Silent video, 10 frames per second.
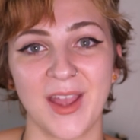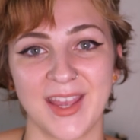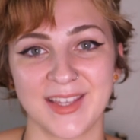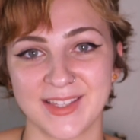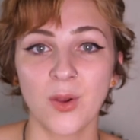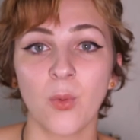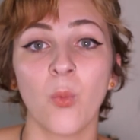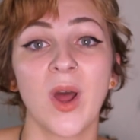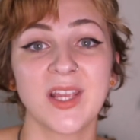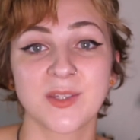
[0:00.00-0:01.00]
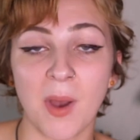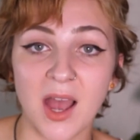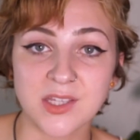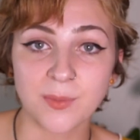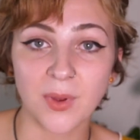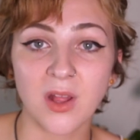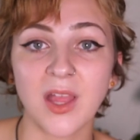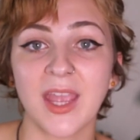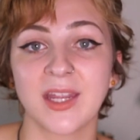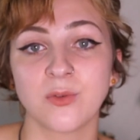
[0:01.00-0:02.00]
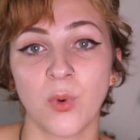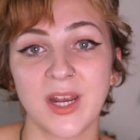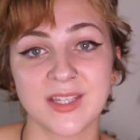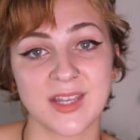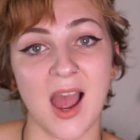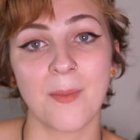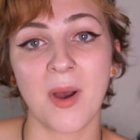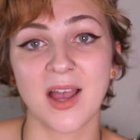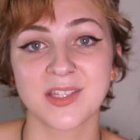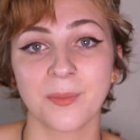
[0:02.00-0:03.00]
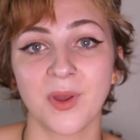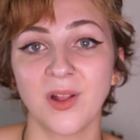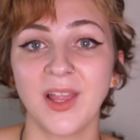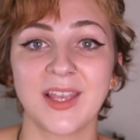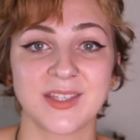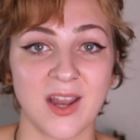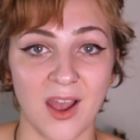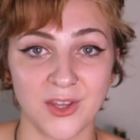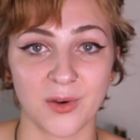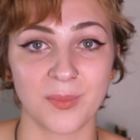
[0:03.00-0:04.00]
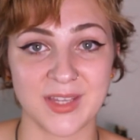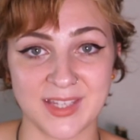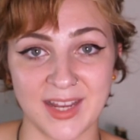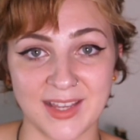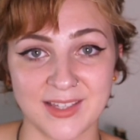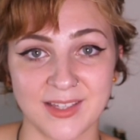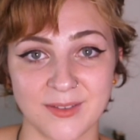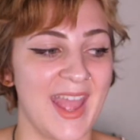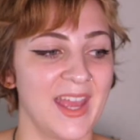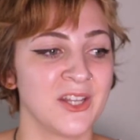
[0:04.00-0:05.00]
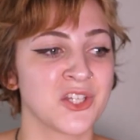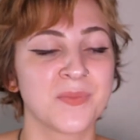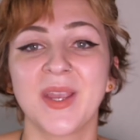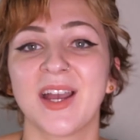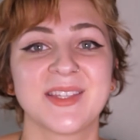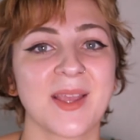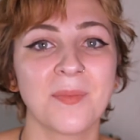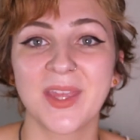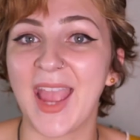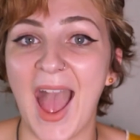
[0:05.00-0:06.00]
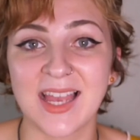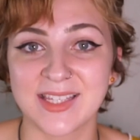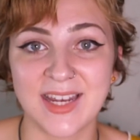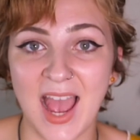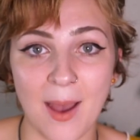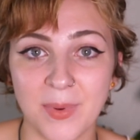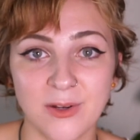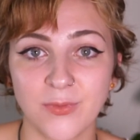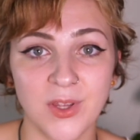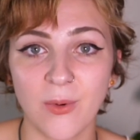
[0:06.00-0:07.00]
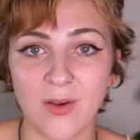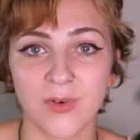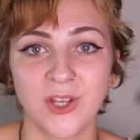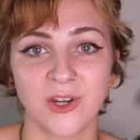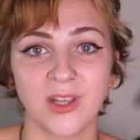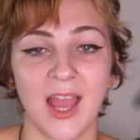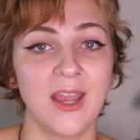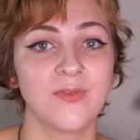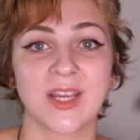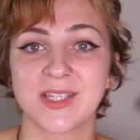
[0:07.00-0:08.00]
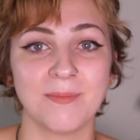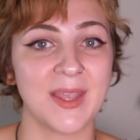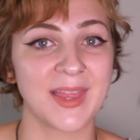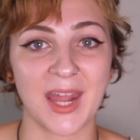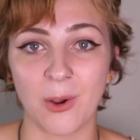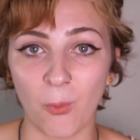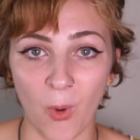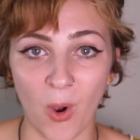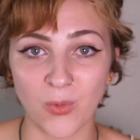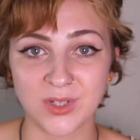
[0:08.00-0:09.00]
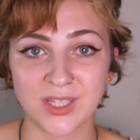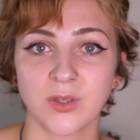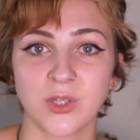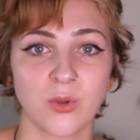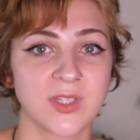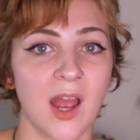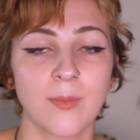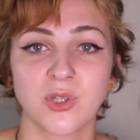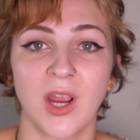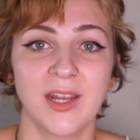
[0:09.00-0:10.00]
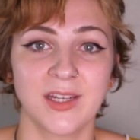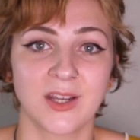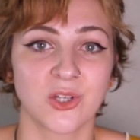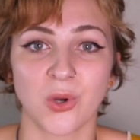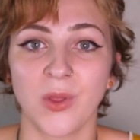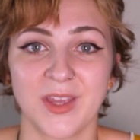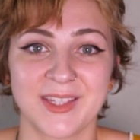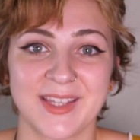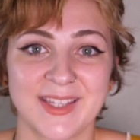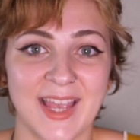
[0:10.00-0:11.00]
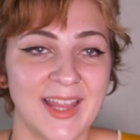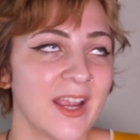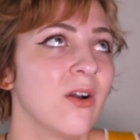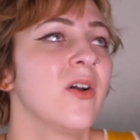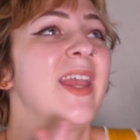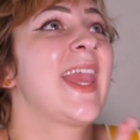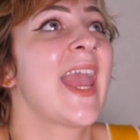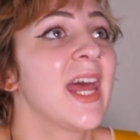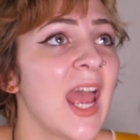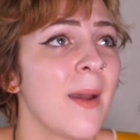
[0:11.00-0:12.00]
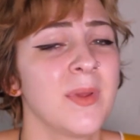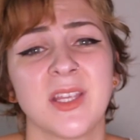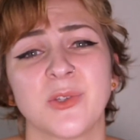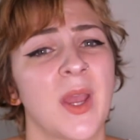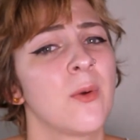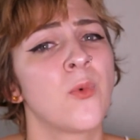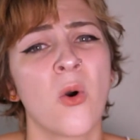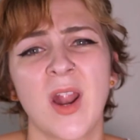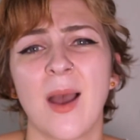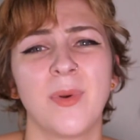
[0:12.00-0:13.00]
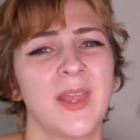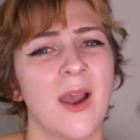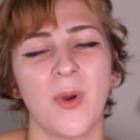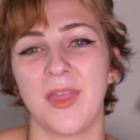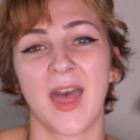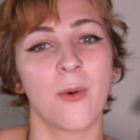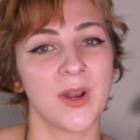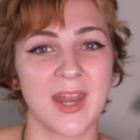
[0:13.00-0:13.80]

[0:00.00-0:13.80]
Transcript: is, what is possible and what is not possible is not your business. And just because something hasn't happened for you ever in your life doesn't mean that it won't. So stop trying to control things and say like, oh, it can't happen this way, it won't happen that way, that would